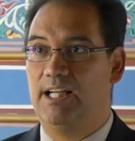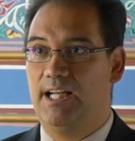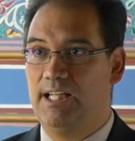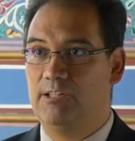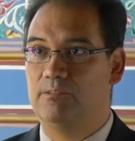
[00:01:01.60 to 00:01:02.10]

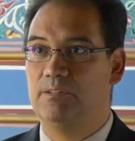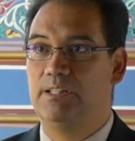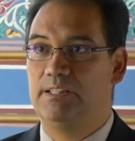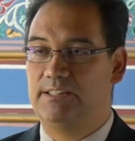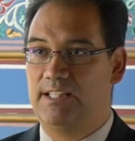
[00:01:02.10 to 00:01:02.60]
how
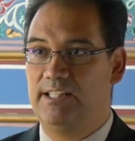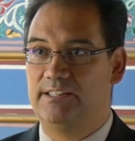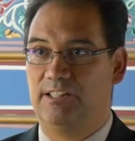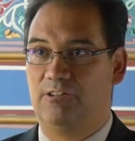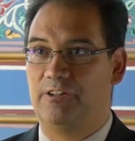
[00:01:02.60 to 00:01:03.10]

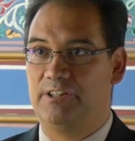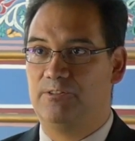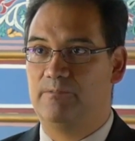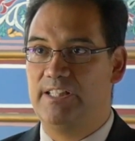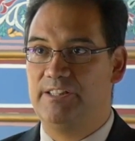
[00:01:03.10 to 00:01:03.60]
science, technology, and
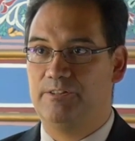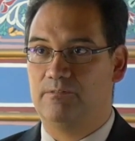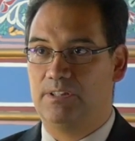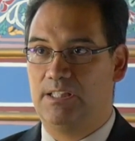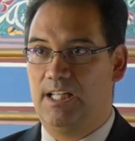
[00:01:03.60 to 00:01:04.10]

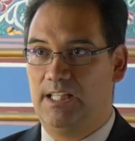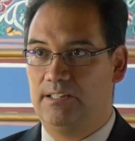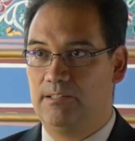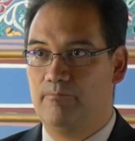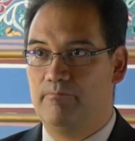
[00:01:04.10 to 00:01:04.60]
innovation
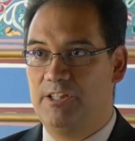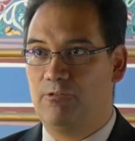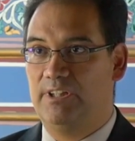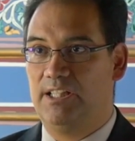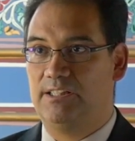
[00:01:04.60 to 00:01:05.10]
can be
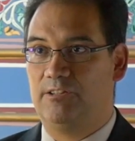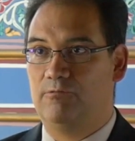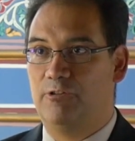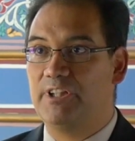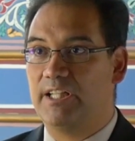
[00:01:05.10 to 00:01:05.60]
connected
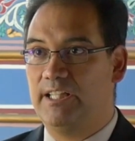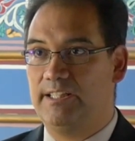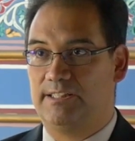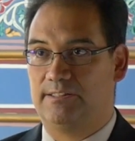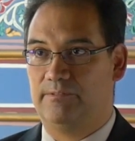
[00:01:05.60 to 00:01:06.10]
to other
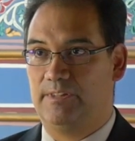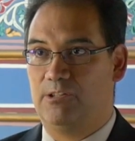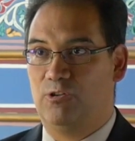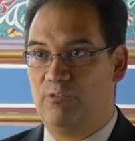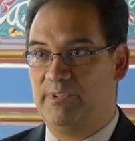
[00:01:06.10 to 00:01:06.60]
areas of
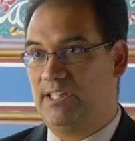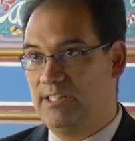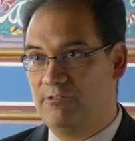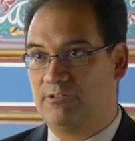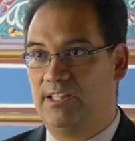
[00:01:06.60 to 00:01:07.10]
economics,
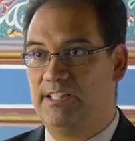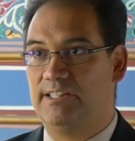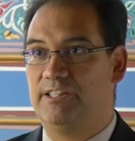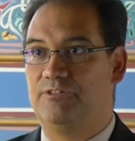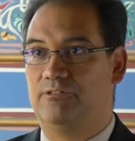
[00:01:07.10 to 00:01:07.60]
like
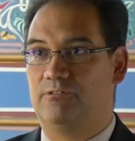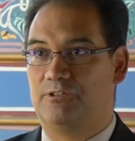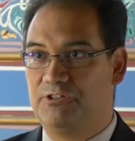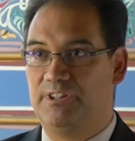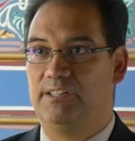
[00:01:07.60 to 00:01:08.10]
industrialization or
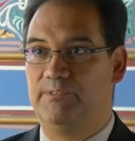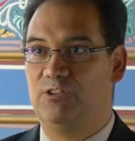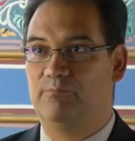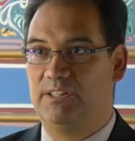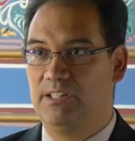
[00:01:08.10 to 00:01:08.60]
social
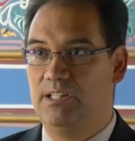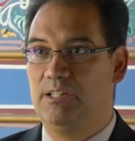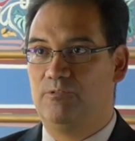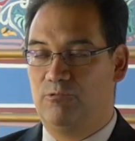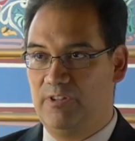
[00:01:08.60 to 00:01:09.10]
development,
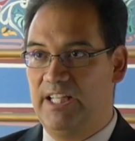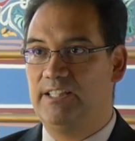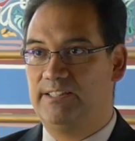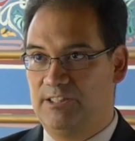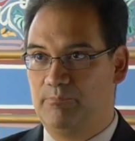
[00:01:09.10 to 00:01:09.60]
to create
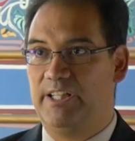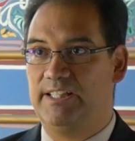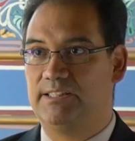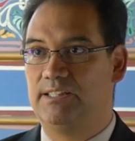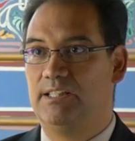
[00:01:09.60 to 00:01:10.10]
this
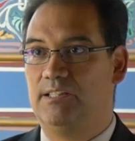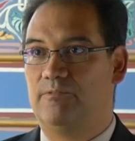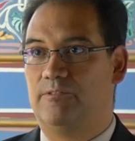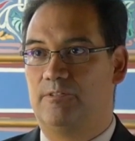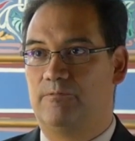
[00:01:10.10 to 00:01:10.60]
space
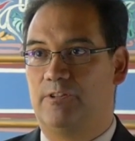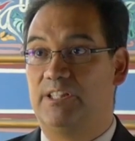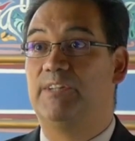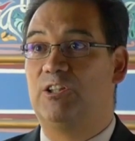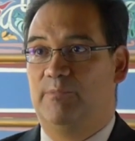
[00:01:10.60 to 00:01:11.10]
for
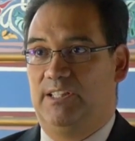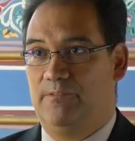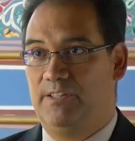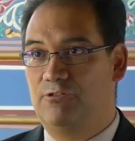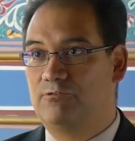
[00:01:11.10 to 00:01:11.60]
development. I
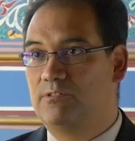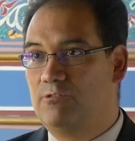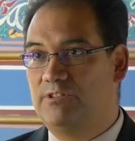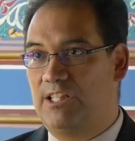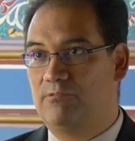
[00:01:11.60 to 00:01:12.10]
think
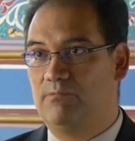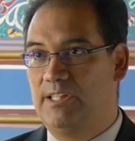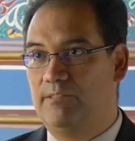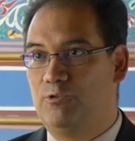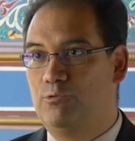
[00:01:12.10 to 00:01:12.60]
those are
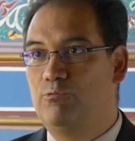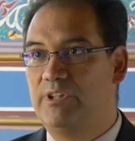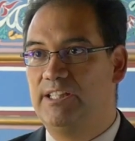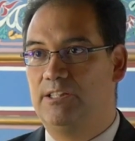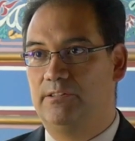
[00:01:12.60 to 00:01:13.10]
the two
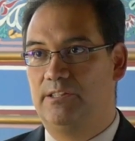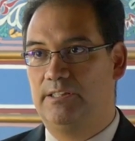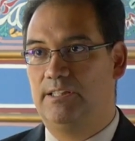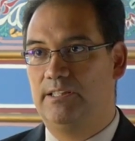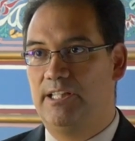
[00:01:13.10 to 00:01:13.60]
key
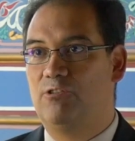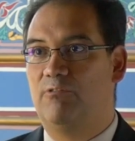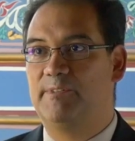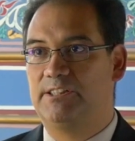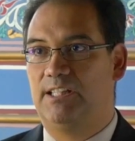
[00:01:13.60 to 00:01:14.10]

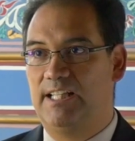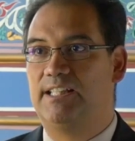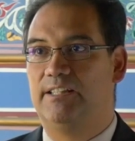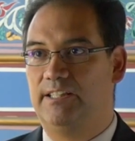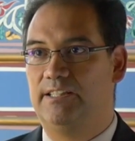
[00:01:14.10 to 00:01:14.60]
takeaway messages that I
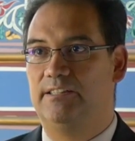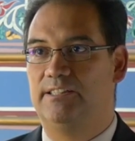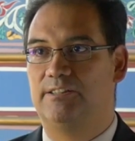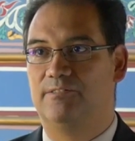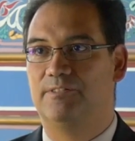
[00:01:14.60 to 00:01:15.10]
can take in
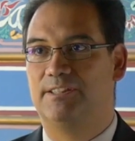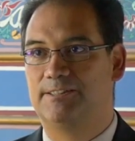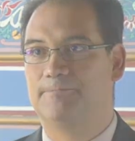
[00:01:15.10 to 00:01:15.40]
this conference.